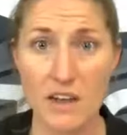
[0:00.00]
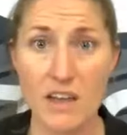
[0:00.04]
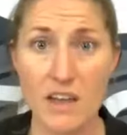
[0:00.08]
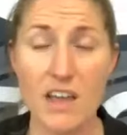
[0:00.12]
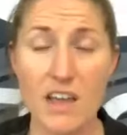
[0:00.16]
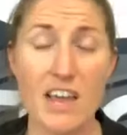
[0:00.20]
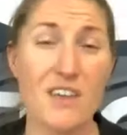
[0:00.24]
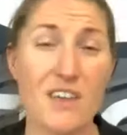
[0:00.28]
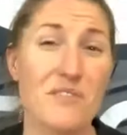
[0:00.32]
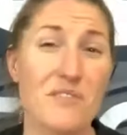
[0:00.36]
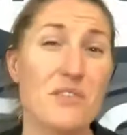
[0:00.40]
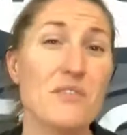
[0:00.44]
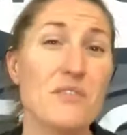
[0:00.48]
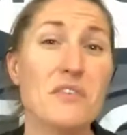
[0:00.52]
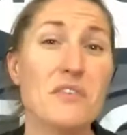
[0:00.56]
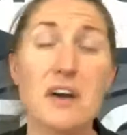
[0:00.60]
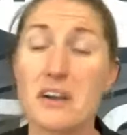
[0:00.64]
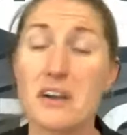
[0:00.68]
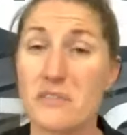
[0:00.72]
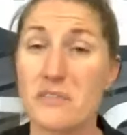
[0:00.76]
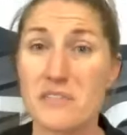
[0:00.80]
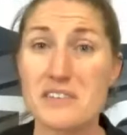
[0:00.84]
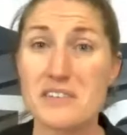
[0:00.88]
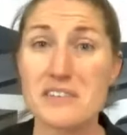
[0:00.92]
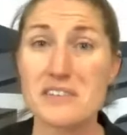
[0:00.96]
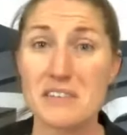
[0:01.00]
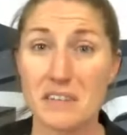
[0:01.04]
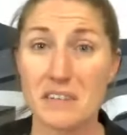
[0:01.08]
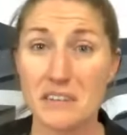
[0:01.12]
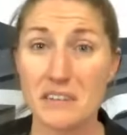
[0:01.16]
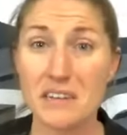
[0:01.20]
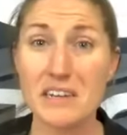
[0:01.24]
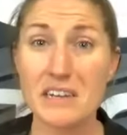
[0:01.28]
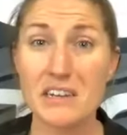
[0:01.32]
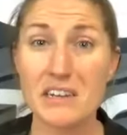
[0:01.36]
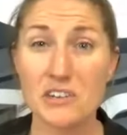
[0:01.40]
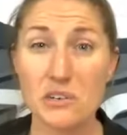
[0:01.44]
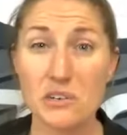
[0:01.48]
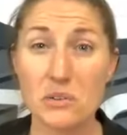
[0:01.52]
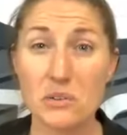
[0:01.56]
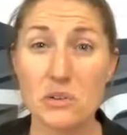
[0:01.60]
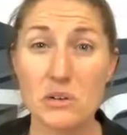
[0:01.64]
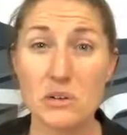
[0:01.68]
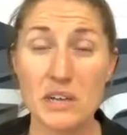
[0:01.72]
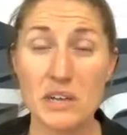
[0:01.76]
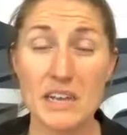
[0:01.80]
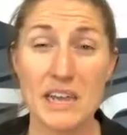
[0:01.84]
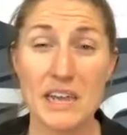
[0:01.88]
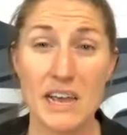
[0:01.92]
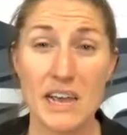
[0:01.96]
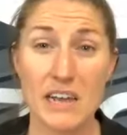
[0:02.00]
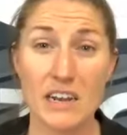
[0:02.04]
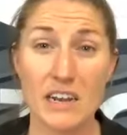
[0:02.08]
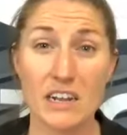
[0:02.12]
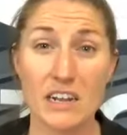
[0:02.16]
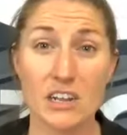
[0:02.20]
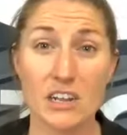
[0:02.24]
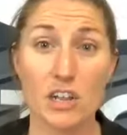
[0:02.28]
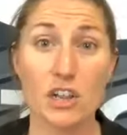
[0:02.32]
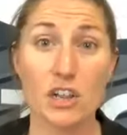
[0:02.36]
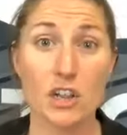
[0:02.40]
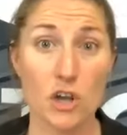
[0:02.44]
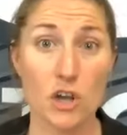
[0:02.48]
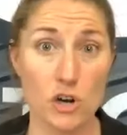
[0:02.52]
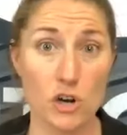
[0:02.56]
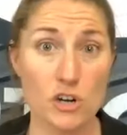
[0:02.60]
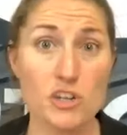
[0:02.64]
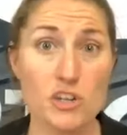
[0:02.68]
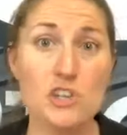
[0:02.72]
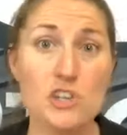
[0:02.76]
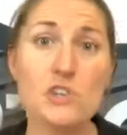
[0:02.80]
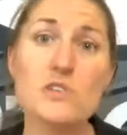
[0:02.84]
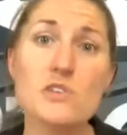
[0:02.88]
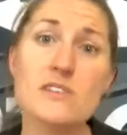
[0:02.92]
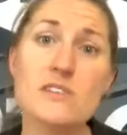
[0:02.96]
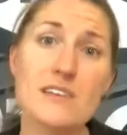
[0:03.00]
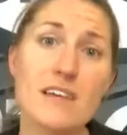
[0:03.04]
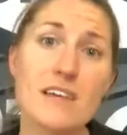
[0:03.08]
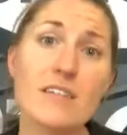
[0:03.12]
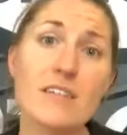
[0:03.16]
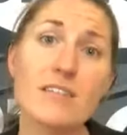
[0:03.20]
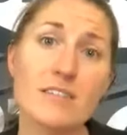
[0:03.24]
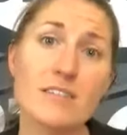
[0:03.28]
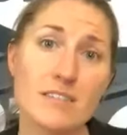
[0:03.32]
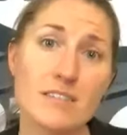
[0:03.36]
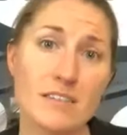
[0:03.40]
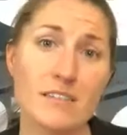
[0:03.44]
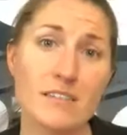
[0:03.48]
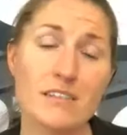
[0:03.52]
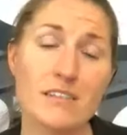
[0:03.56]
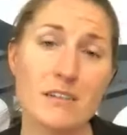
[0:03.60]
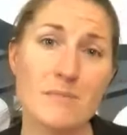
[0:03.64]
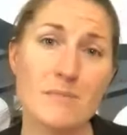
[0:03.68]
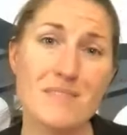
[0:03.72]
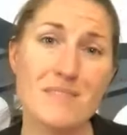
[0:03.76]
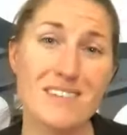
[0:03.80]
If you've got a facility and you're looking at larger scale systems,